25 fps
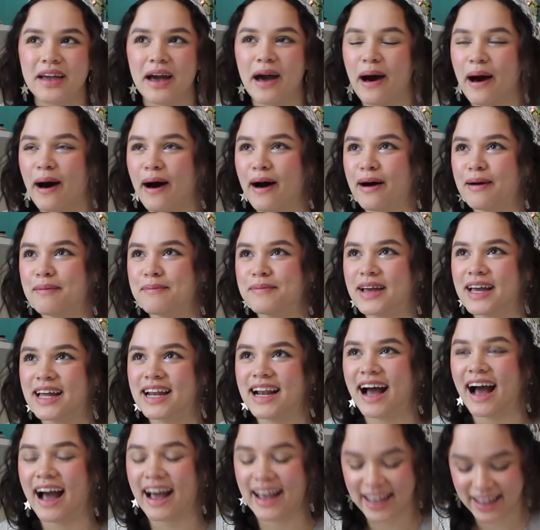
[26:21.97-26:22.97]

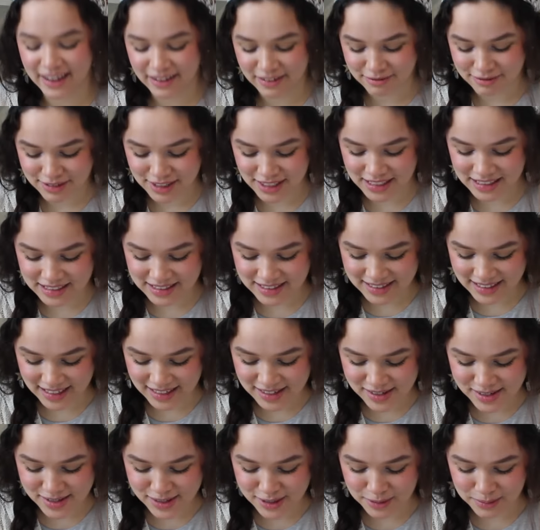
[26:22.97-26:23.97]
And I really just
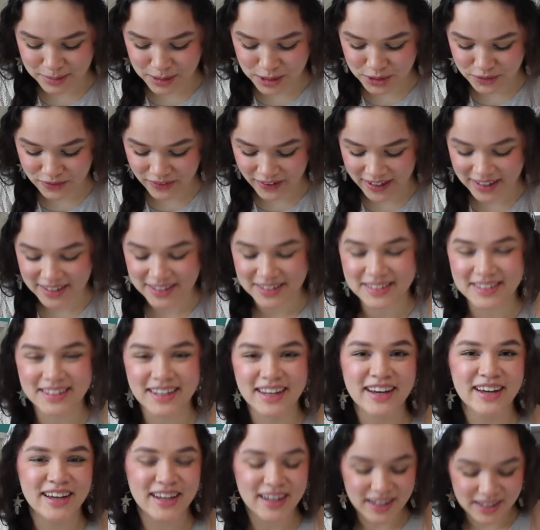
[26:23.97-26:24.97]
had so much fun
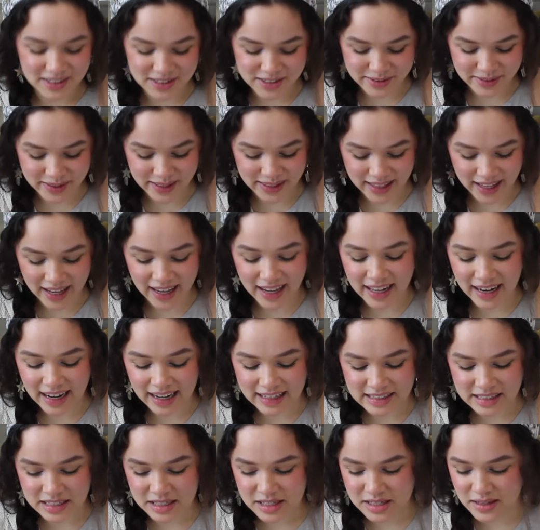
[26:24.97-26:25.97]
doing that. I
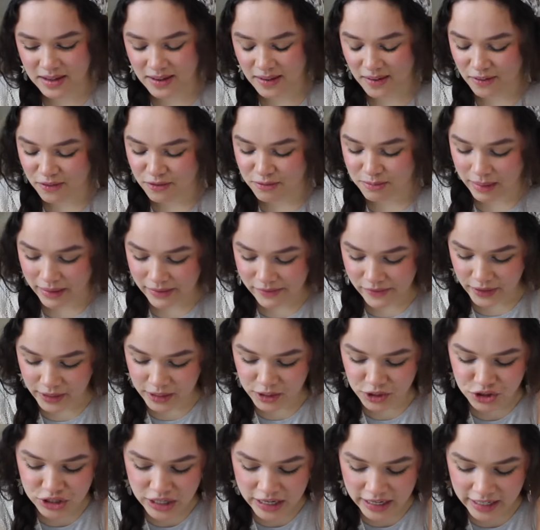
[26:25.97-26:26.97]
did solve my
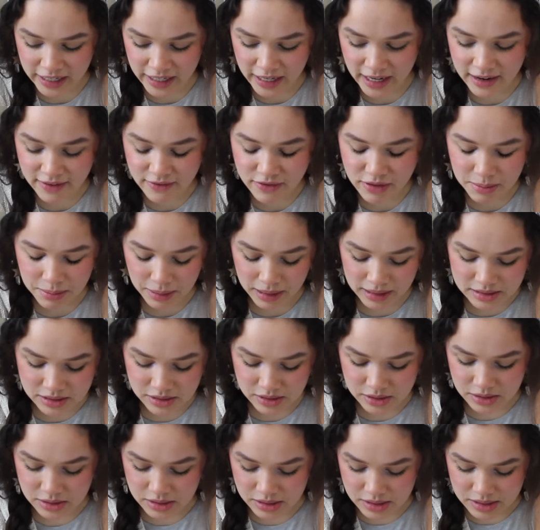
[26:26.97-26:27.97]
fair share of the
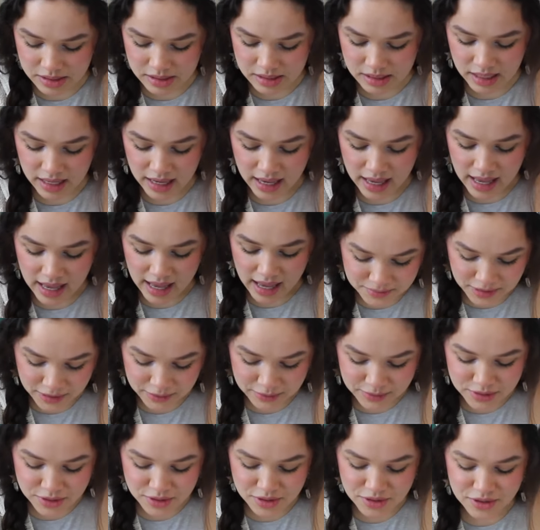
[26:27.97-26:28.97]
puzzles. It
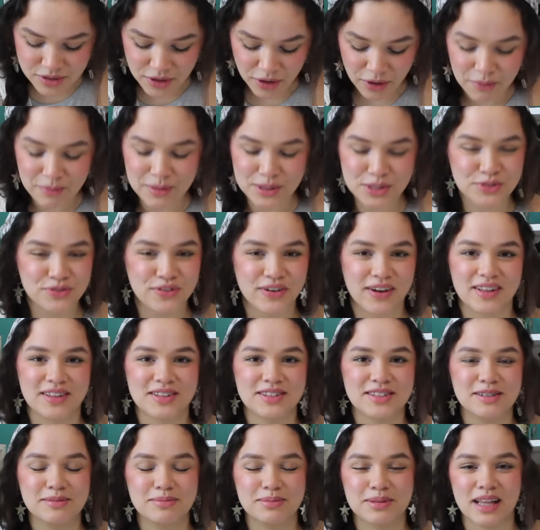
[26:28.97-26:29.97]
was so much fun
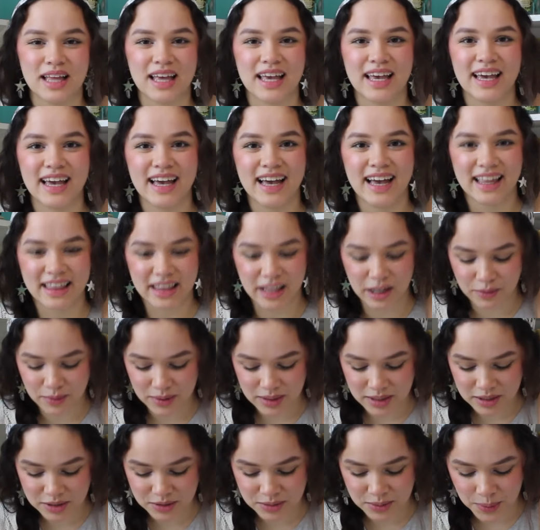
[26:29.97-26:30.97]
to play, and like
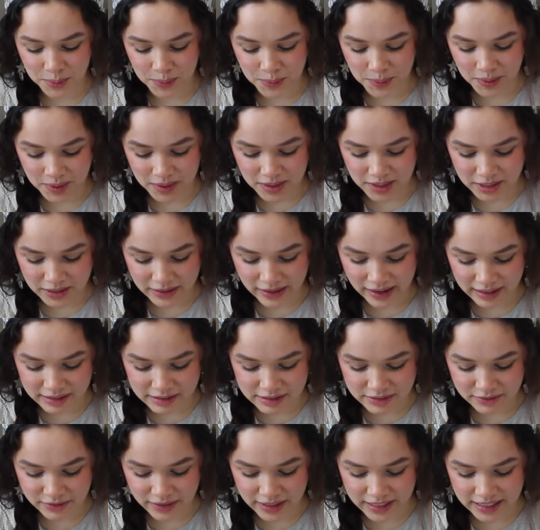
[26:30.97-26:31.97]
what a cool
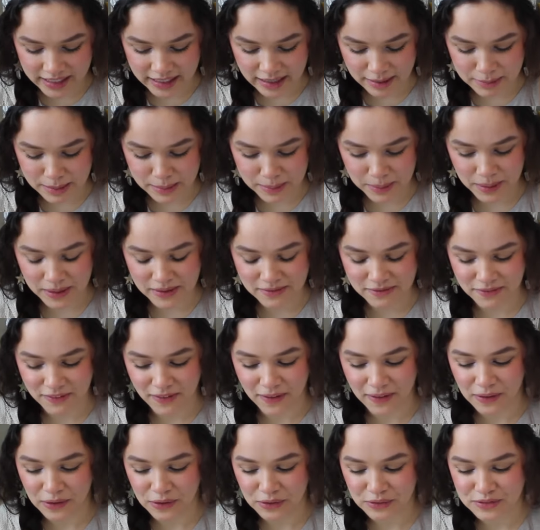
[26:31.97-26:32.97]
interactive way to get people
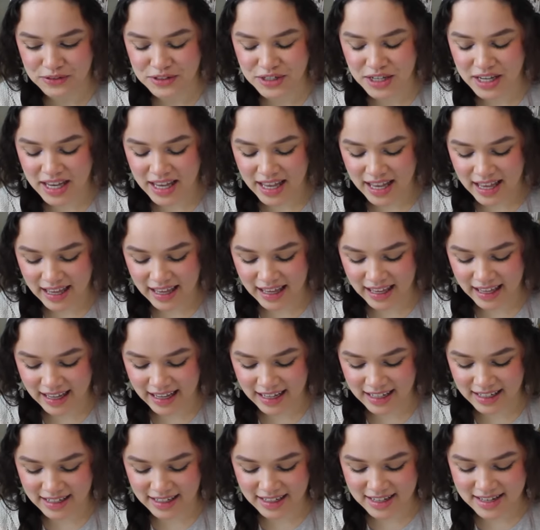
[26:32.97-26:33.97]
involved
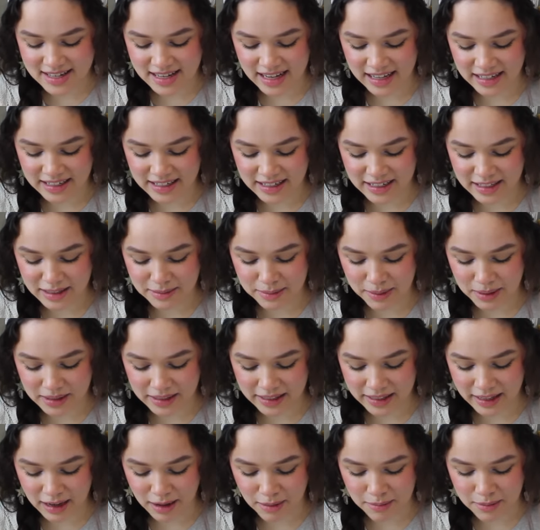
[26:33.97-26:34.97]
and excited about
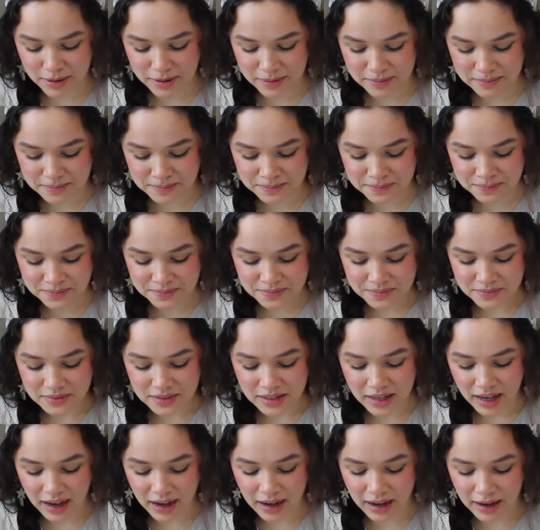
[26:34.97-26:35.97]
the album.
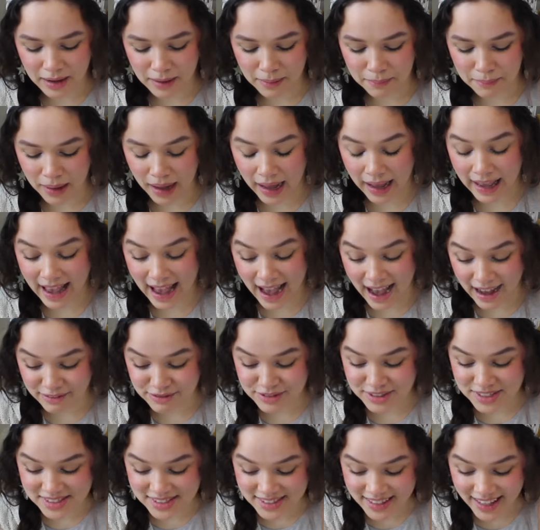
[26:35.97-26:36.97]
I have
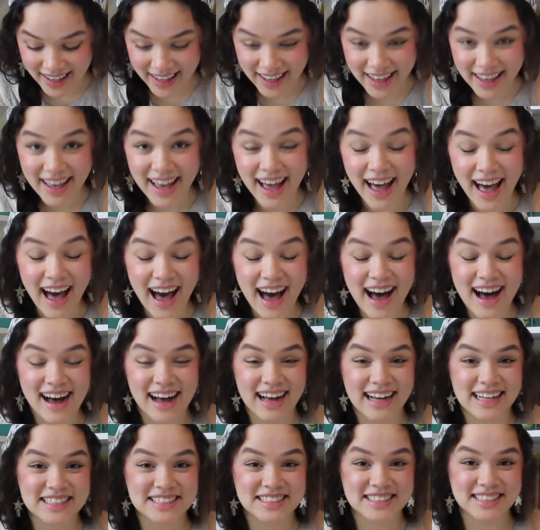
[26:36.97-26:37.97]
to say,
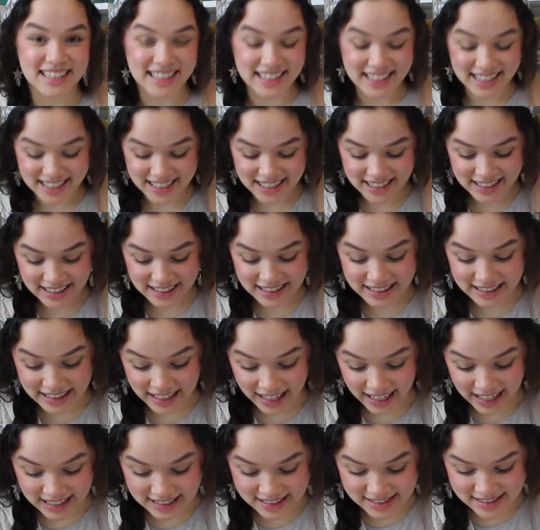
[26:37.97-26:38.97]
I did
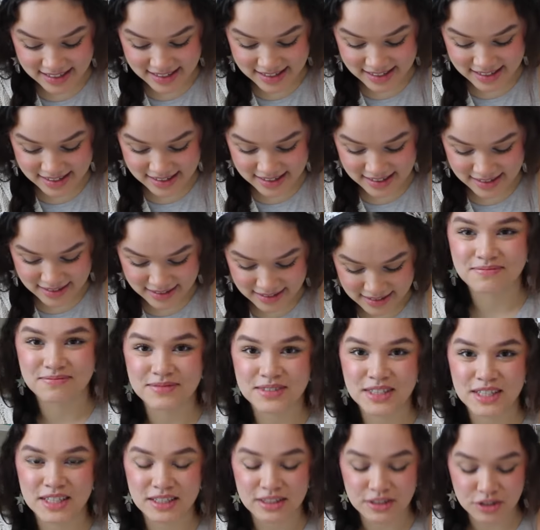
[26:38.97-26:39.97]
guess
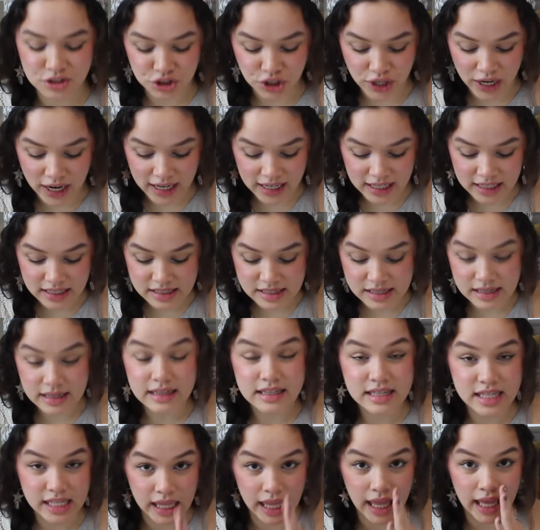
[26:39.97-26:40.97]
Track
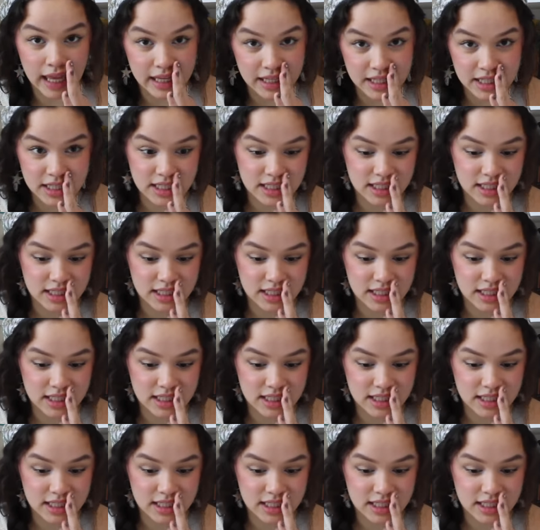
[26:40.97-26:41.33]
Slut.